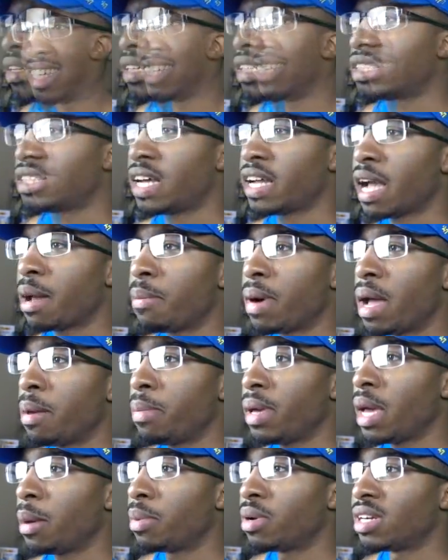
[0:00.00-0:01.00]
Looks like I might
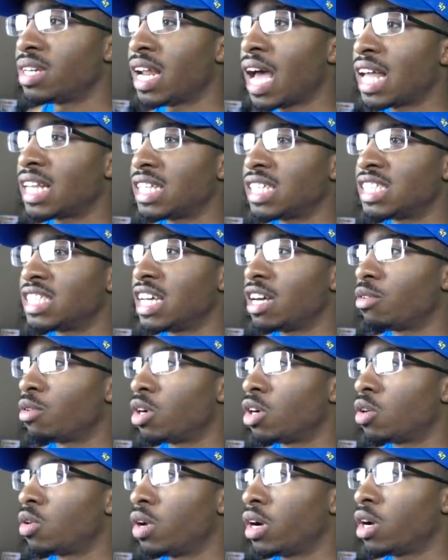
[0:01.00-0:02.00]
be able to dot this up
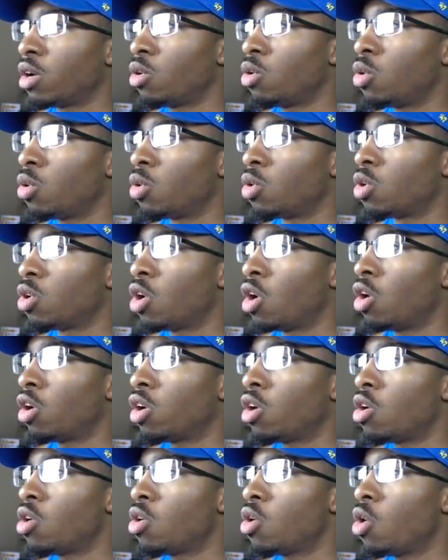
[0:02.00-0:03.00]
real quick. Ooh, hold
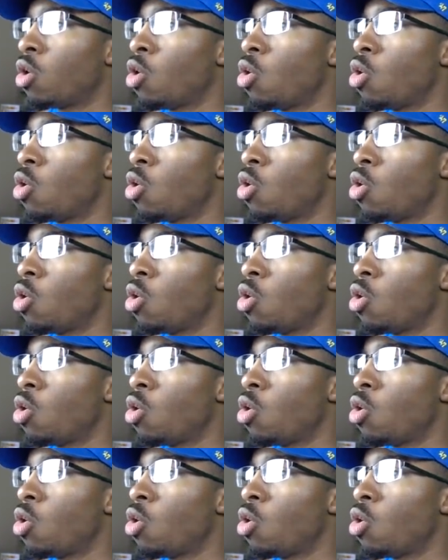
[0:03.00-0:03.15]
on.